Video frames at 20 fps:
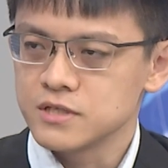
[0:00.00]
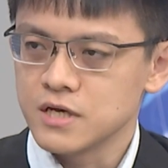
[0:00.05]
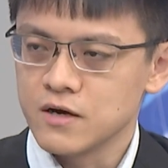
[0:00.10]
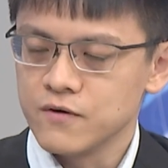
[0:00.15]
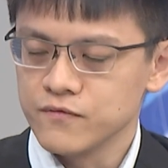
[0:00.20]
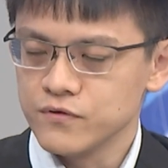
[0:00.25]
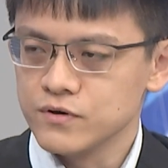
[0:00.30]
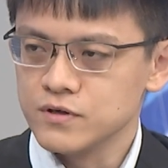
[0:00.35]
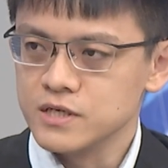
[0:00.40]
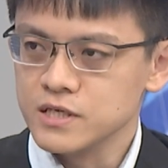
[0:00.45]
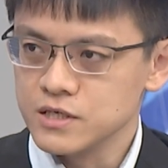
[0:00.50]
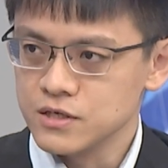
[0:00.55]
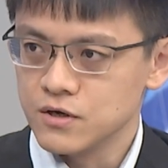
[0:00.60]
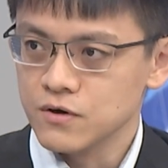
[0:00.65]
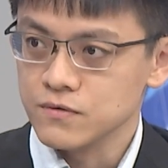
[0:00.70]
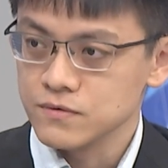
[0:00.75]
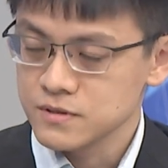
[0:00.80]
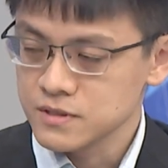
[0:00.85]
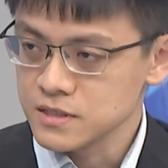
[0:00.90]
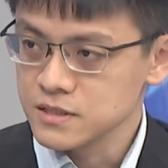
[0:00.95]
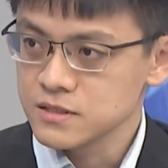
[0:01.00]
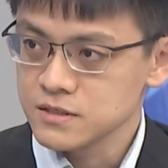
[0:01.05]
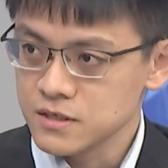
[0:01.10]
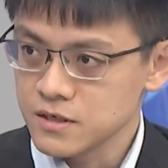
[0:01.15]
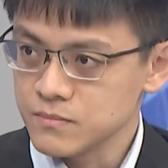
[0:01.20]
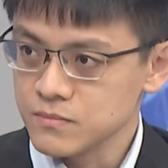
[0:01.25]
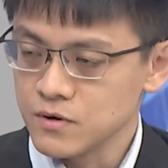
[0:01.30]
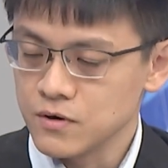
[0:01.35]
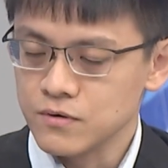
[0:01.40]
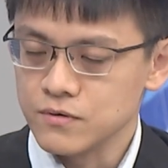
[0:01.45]
some of the legal
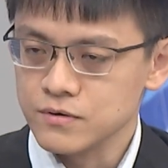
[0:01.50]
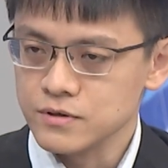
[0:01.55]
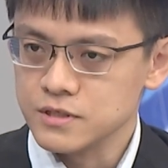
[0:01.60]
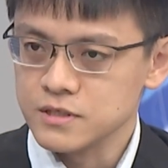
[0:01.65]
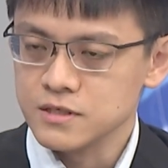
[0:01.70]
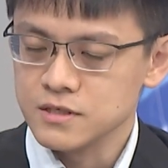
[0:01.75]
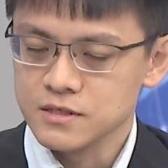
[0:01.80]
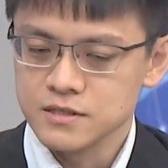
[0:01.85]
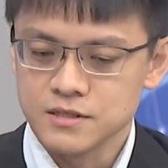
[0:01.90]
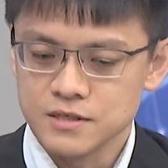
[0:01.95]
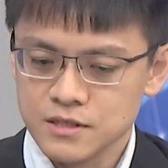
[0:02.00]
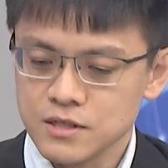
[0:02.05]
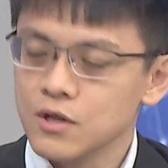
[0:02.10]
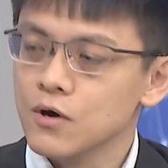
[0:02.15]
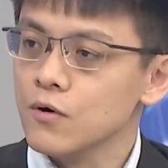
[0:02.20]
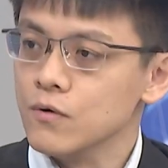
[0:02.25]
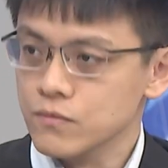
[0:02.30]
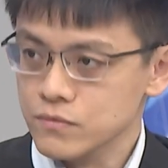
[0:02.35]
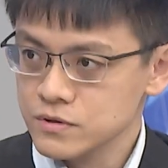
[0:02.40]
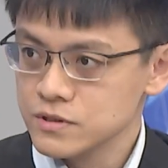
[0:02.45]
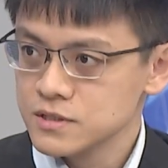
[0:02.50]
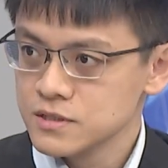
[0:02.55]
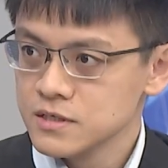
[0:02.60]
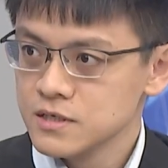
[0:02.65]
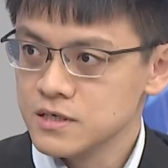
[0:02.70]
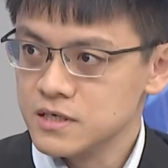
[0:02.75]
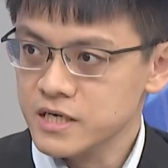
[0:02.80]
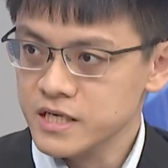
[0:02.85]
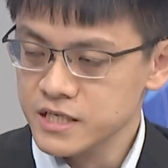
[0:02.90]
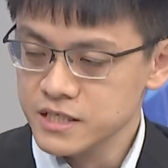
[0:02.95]
system or the laws
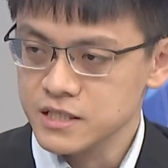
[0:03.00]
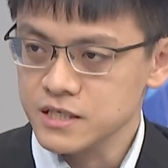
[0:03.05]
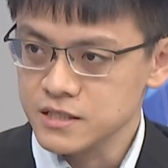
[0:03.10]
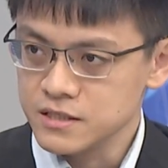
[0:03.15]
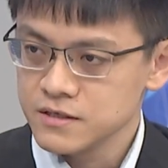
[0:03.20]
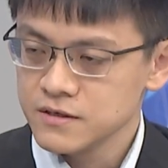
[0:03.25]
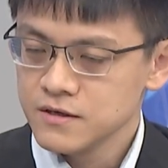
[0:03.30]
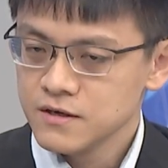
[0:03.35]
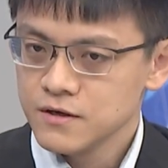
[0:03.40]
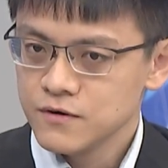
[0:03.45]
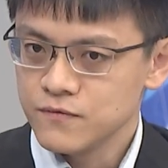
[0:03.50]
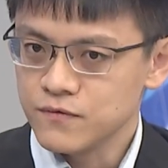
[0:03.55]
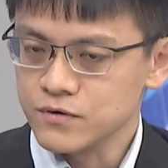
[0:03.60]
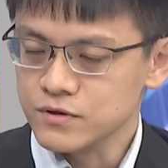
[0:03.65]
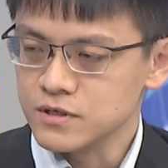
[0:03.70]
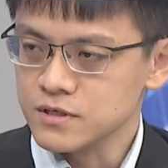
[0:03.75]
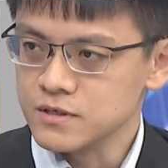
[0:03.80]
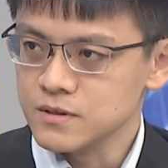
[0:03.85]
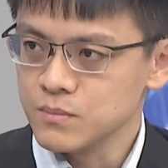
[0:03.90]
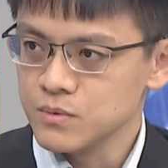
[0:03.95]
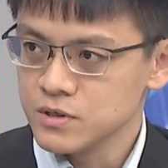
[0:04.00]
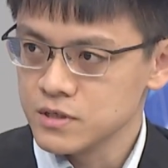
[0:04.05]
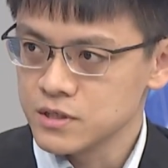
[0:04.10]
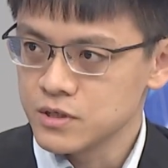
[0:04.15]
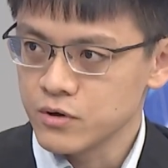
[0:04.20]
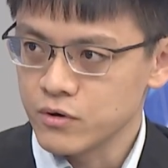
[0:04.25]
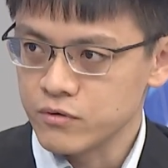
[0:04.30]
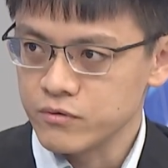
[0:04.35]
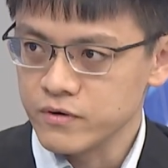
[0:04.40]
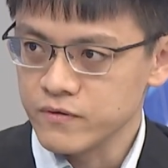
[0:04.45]
needed for the
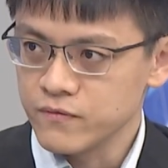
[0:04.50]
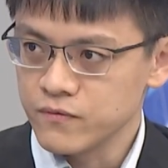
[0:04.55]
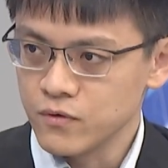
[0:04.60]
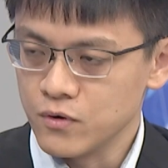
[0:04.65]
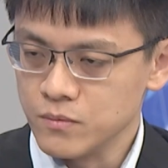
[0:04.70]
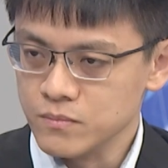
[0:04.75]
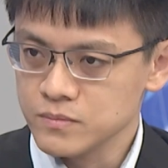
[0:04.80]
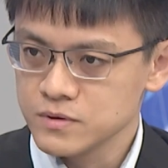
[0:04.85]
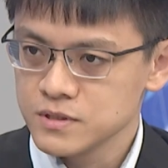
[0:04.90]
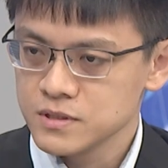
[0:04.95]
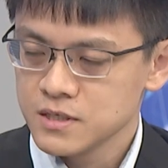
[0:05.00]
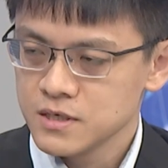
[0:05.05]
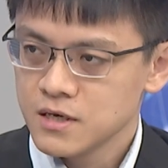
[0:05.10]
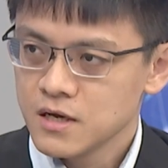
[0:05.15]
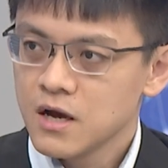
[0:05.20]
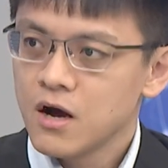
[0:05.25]
military reforms.